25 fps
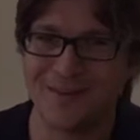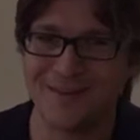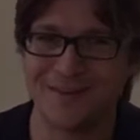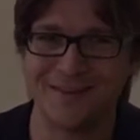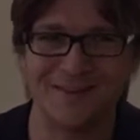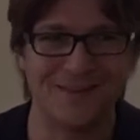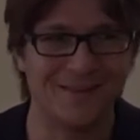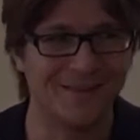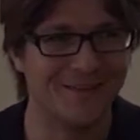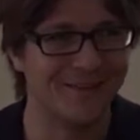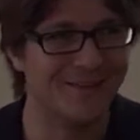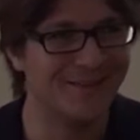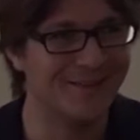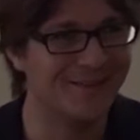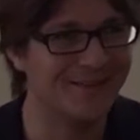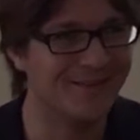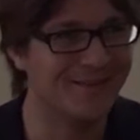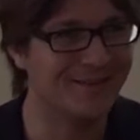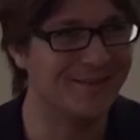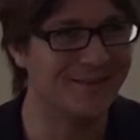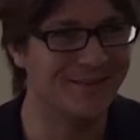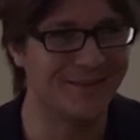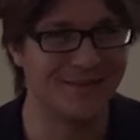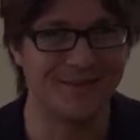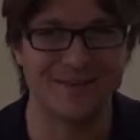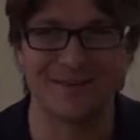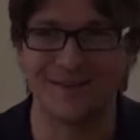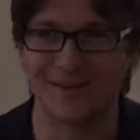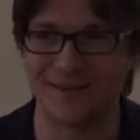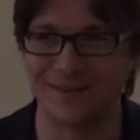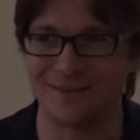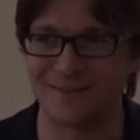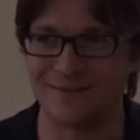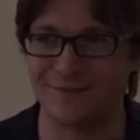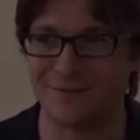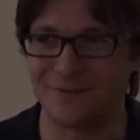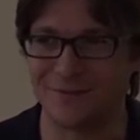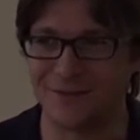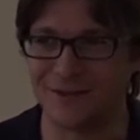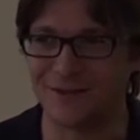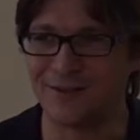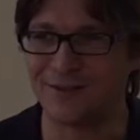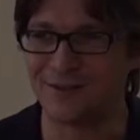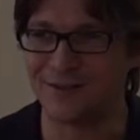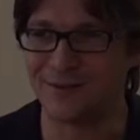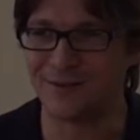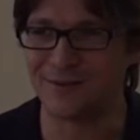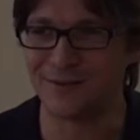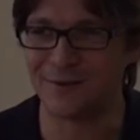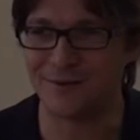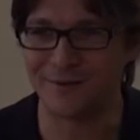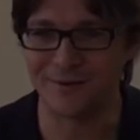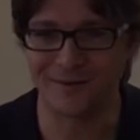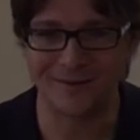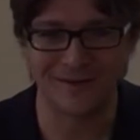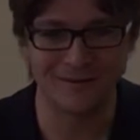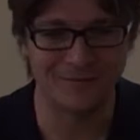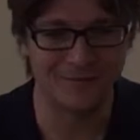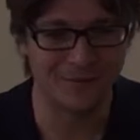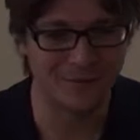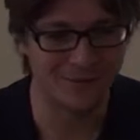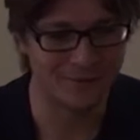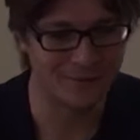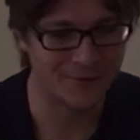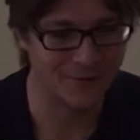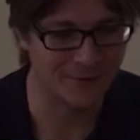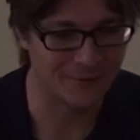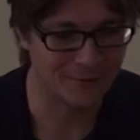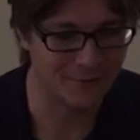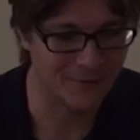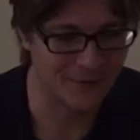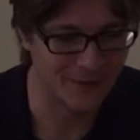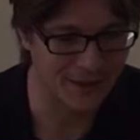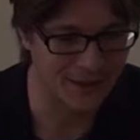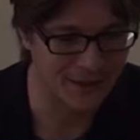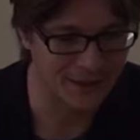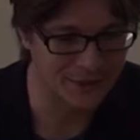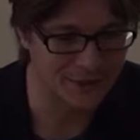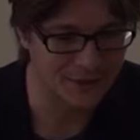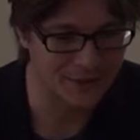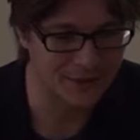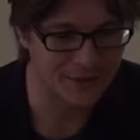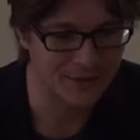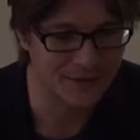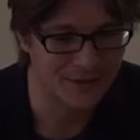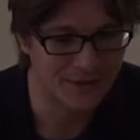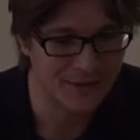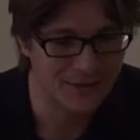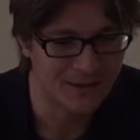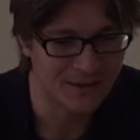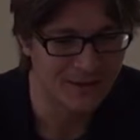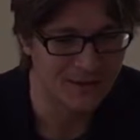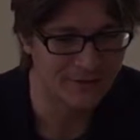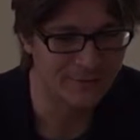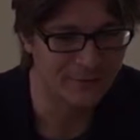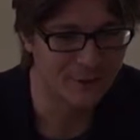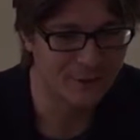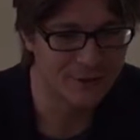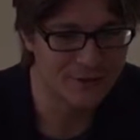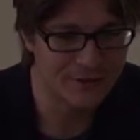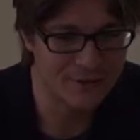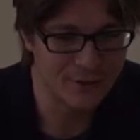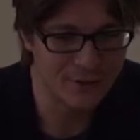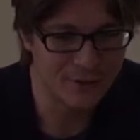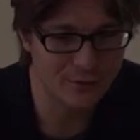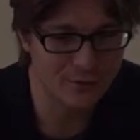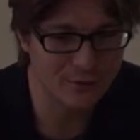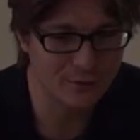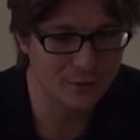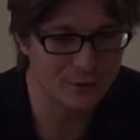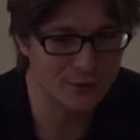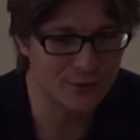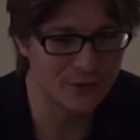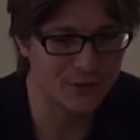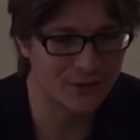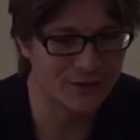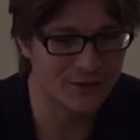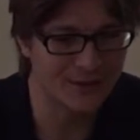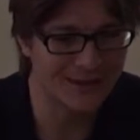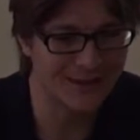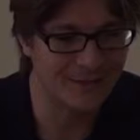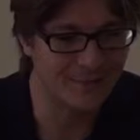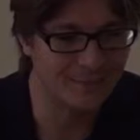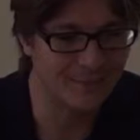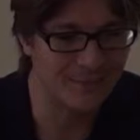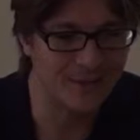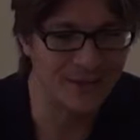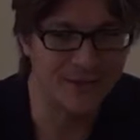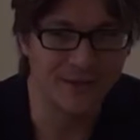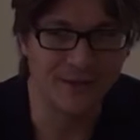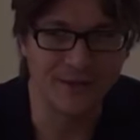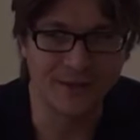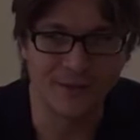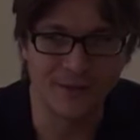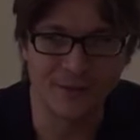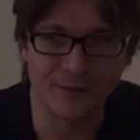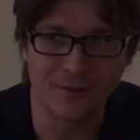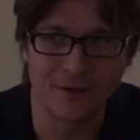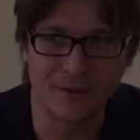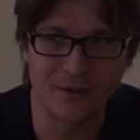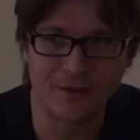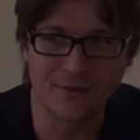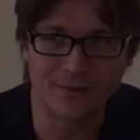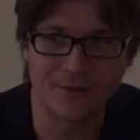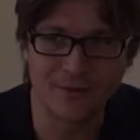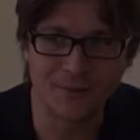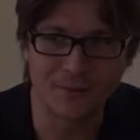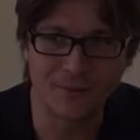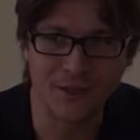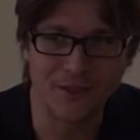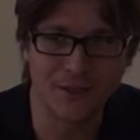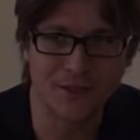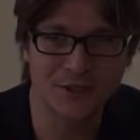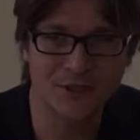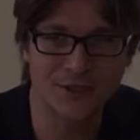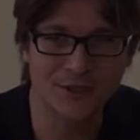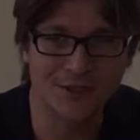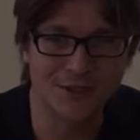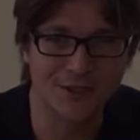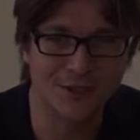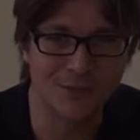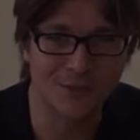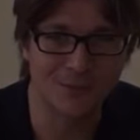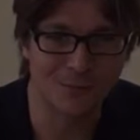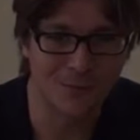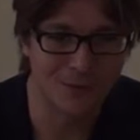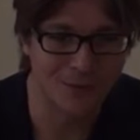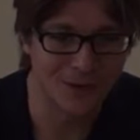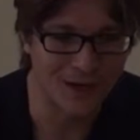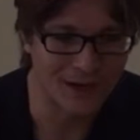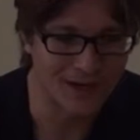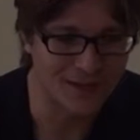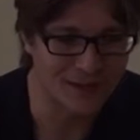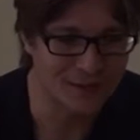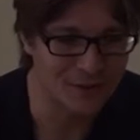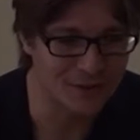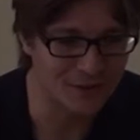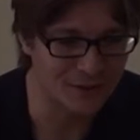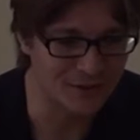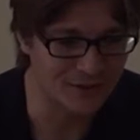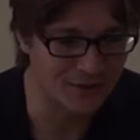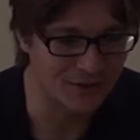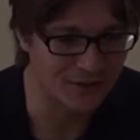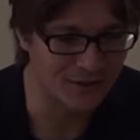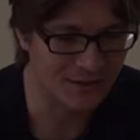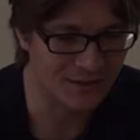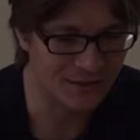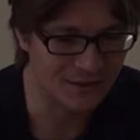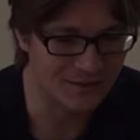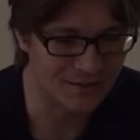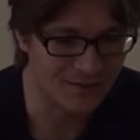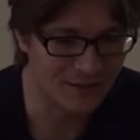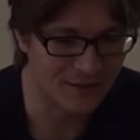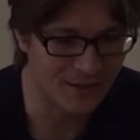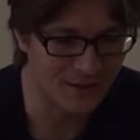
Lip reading: it doesn't fit your level of aggregation. And one solution can be spatial interpolation, and